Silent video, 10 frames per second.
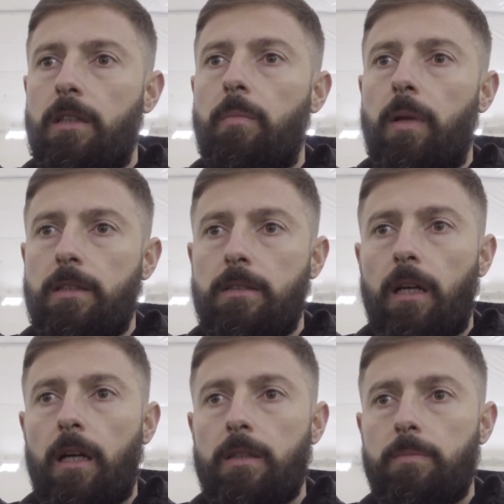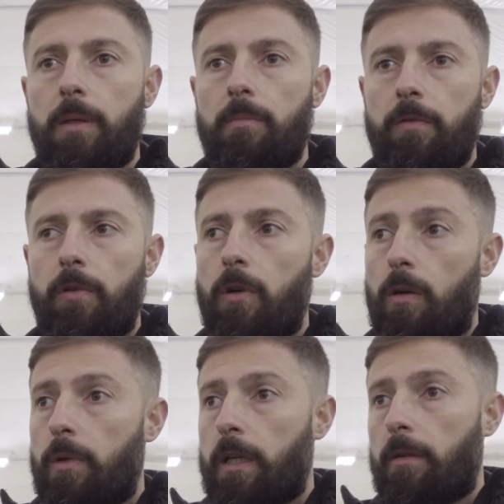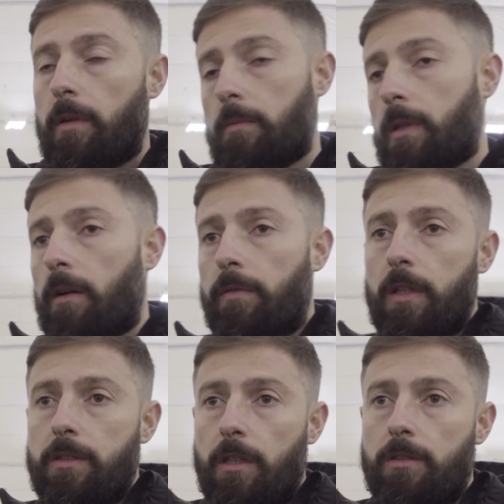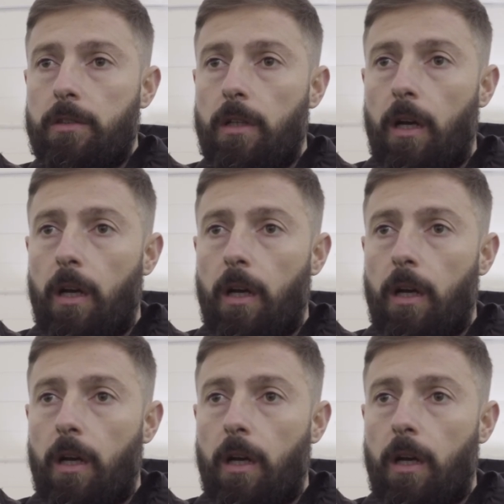in the places that he's been before, and we're giving him that fair chance.